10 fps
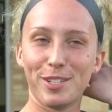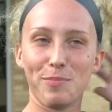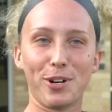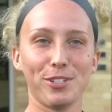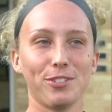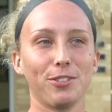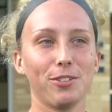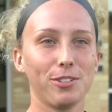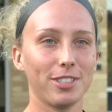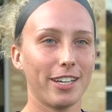Some personal
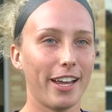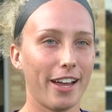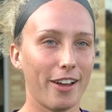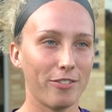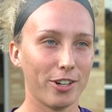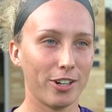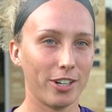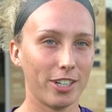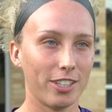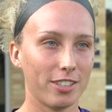goals I have
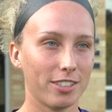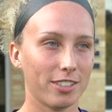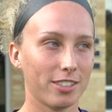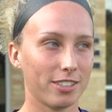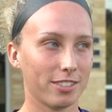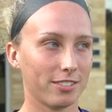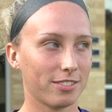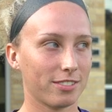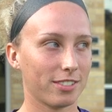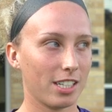are,
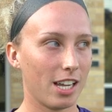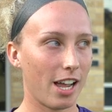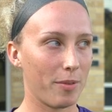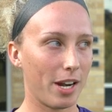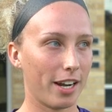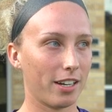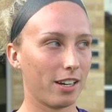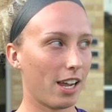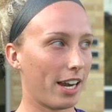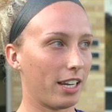I mean,
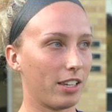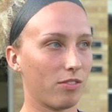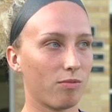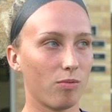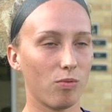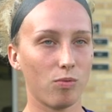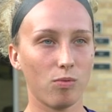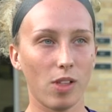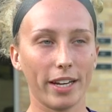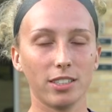I'd
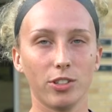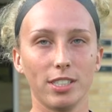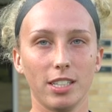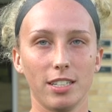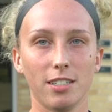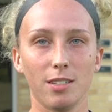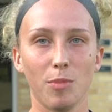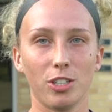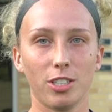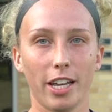like to assist as
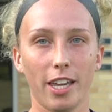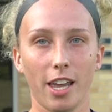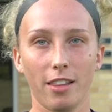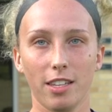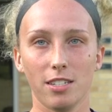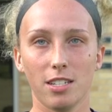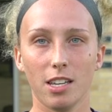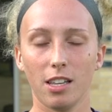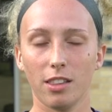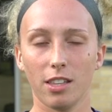much as I can
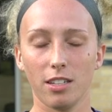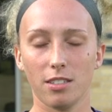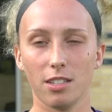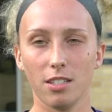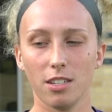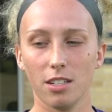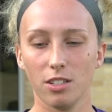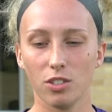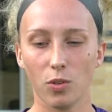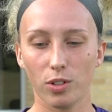this
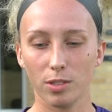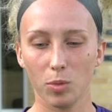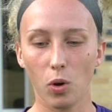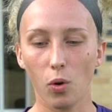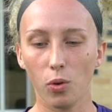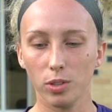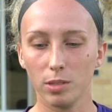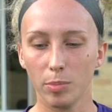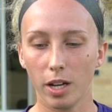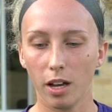season, score some
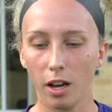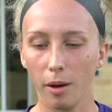goals, but